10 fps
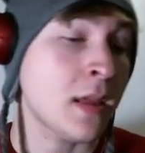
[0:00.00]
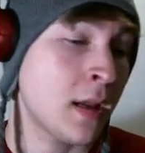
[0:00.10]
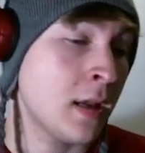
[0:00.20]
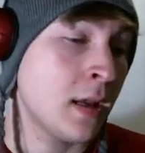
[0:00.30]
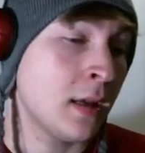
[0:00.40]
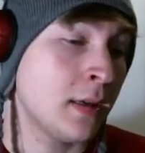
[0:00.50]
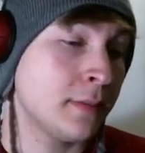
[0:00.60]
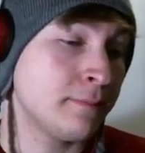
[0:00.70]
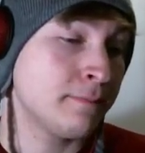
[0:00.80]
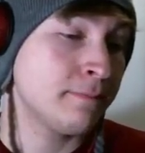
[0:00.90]
Your
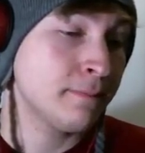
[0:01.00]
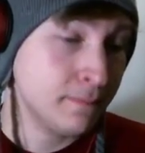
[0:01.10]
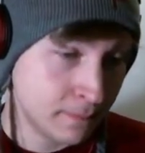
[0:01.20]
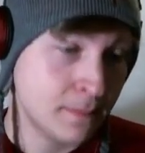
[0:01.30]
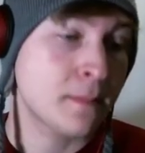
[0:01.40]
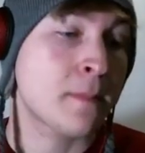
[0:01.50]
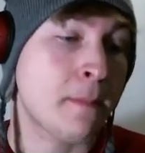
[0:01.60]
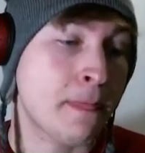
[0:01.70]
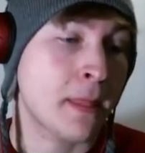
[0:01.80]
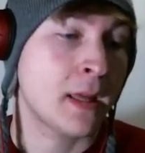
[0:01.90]
abilities will appear
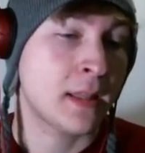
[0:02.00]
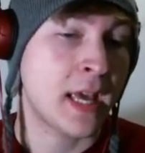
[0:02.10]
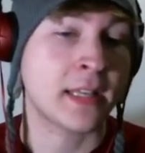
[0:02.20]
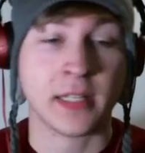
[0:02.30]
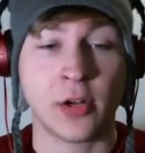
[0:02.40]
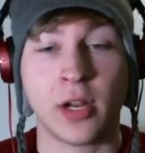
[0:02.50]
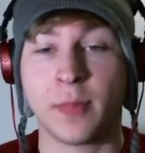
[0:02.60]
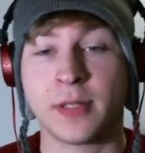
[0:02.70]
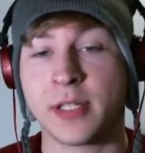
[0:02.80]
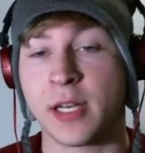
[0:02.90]
around you. Thanks, I know how to
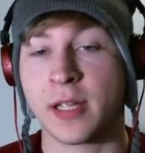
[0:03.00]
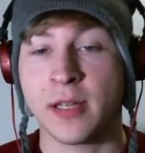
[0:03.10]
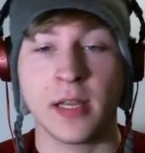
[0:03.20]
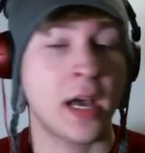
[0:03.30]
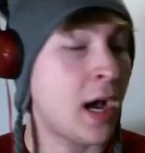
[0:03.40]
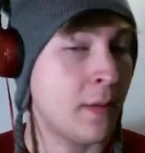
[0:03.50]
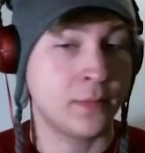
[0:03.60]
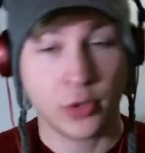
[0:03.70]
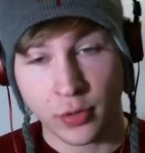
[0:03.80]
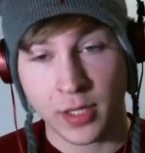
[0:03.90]
play Sonny.
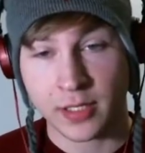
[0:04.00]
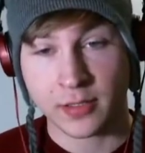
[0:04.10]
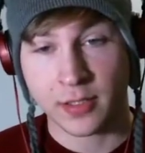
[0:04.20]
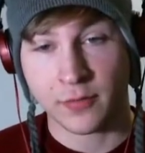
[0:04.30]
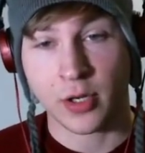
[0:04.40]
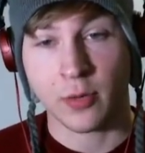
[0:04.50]
Two things of note.